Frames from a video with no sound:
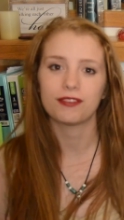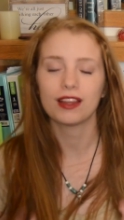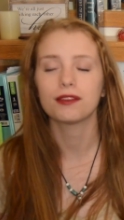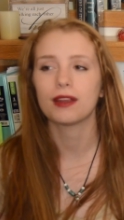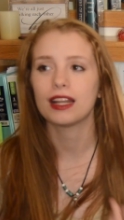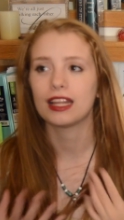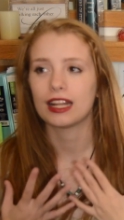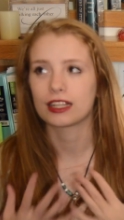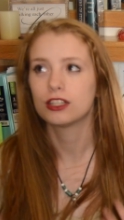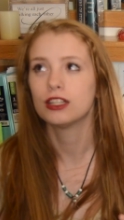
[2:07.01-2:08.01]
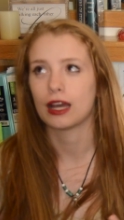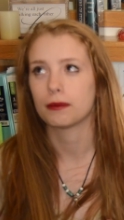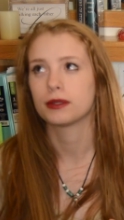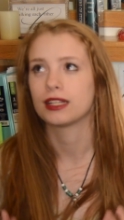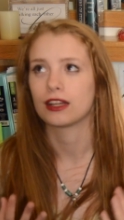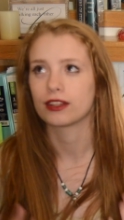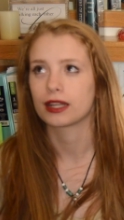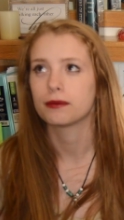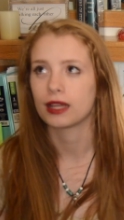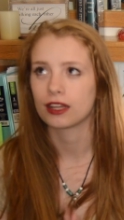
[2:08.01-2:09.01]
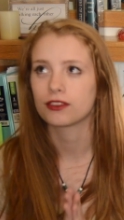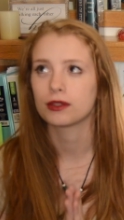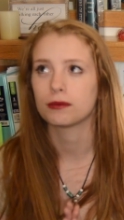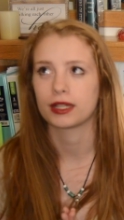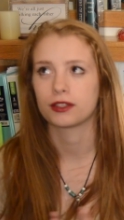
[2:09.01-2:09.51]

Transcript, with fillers: I finally read it and I could not put it down. Like, I mean, honestly, my